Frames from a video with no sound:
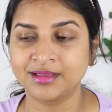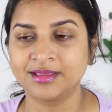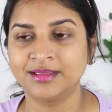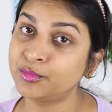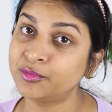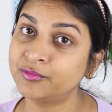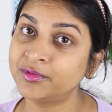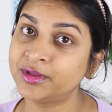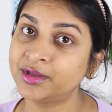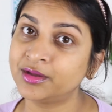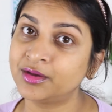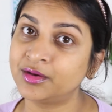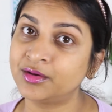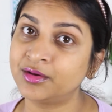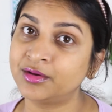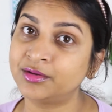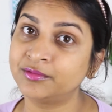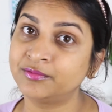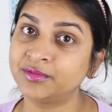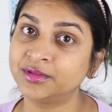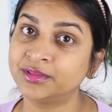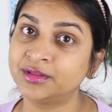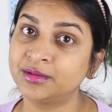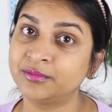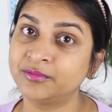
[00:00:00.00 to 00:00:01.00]
Moving
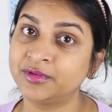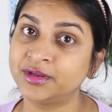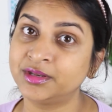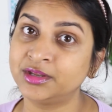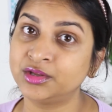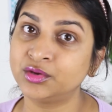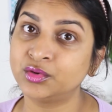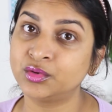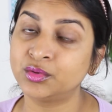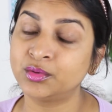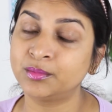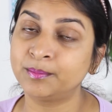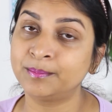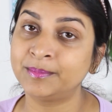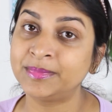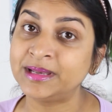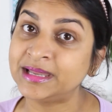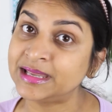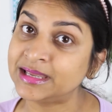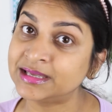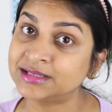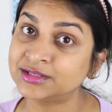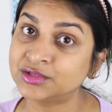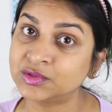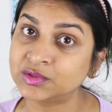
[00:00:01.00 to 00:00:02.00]
on with the video,
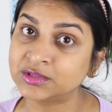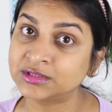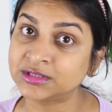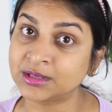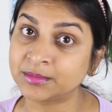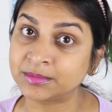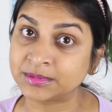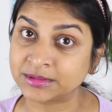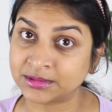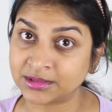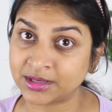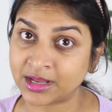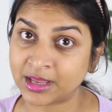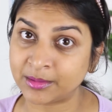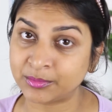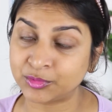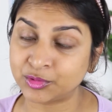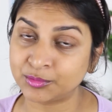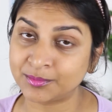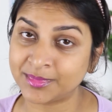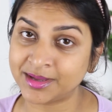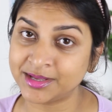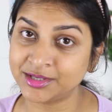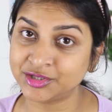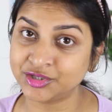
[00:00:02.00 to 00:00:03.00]
please do subscribe
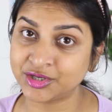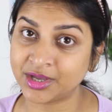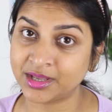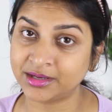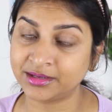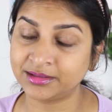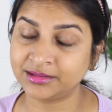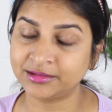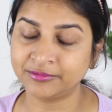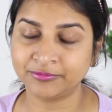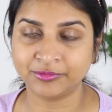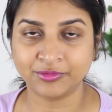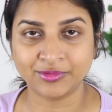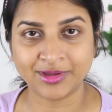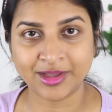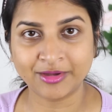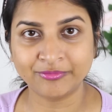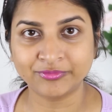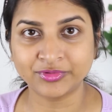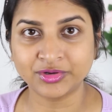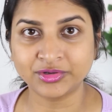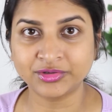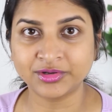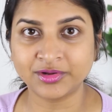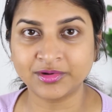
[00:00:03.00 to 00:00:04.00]
to my channel if you
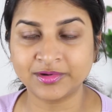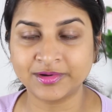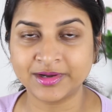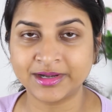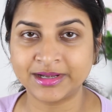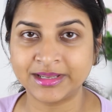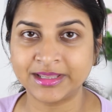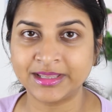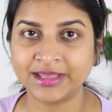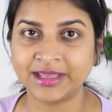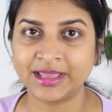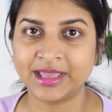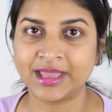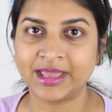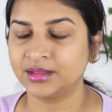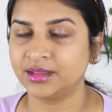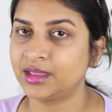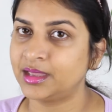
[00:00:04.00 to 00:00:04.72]
have not already,